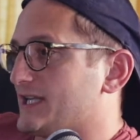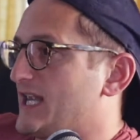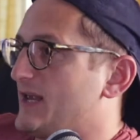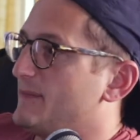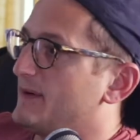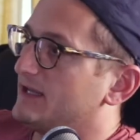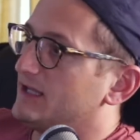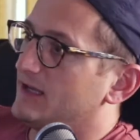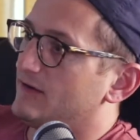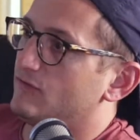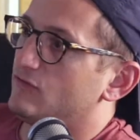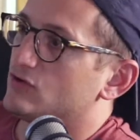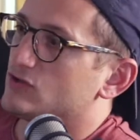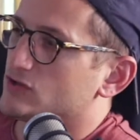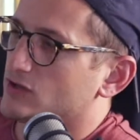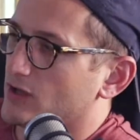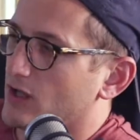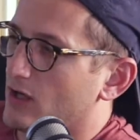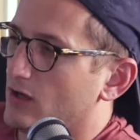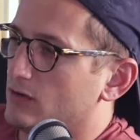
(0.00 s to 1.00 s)
I keep my
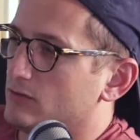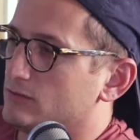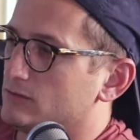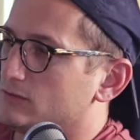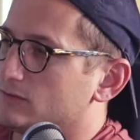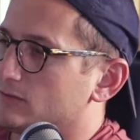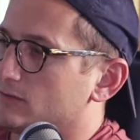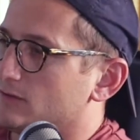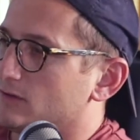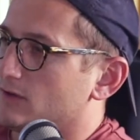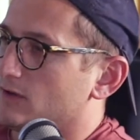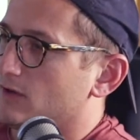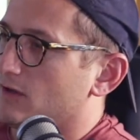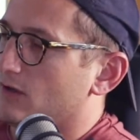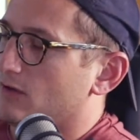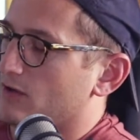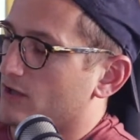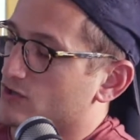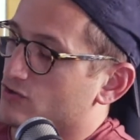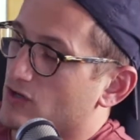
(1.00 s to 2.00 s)
leverage low,
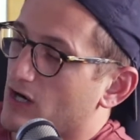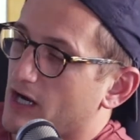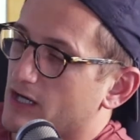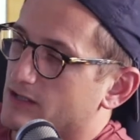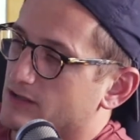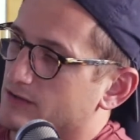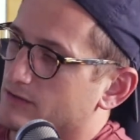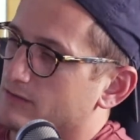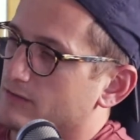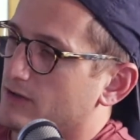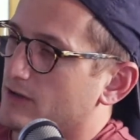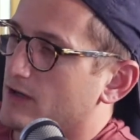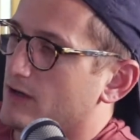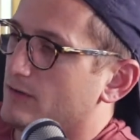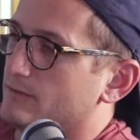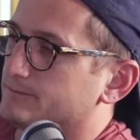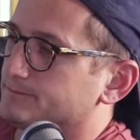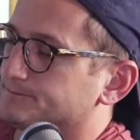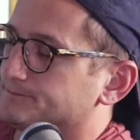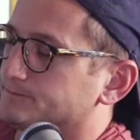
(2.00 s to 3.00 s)
or I try to, you
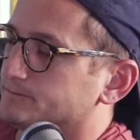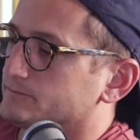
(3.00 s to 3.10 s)
know.